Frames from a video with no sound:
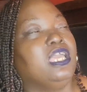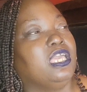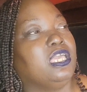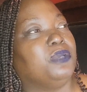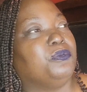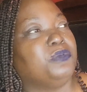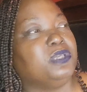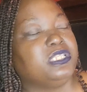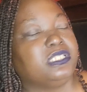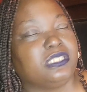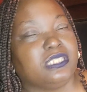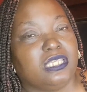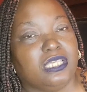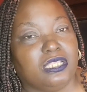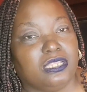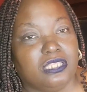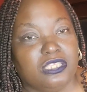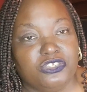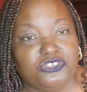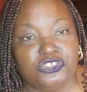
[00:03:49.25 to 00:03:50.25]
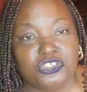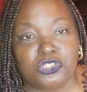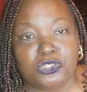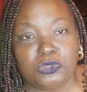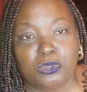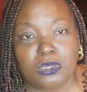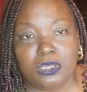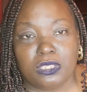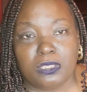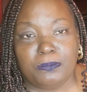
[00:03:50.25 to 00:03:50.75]
And we see Alicia
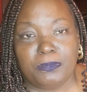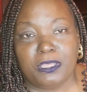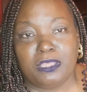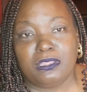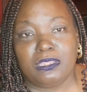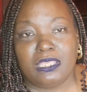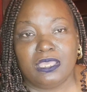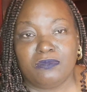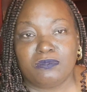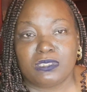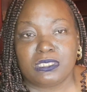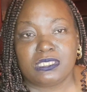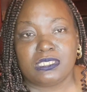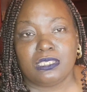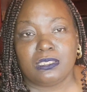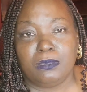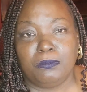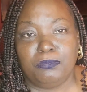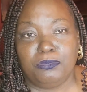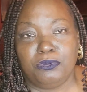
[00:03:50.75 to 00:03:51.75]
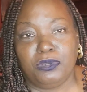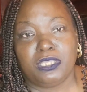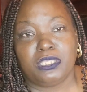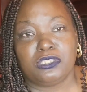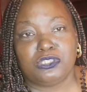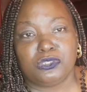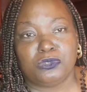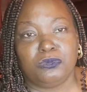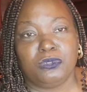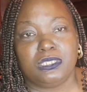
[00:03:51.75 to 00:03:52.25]
talking about never send a boy
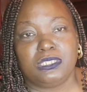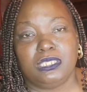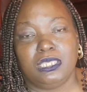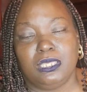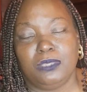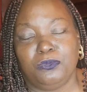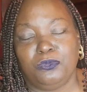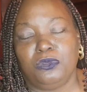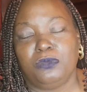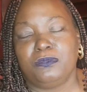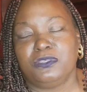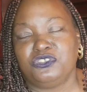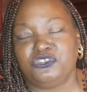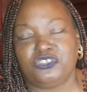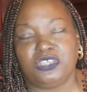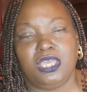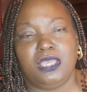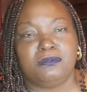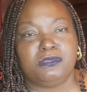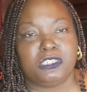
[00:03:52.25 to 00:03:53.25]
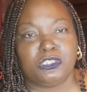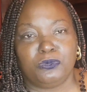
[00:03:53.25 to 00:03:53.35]
to do a damn woman's job,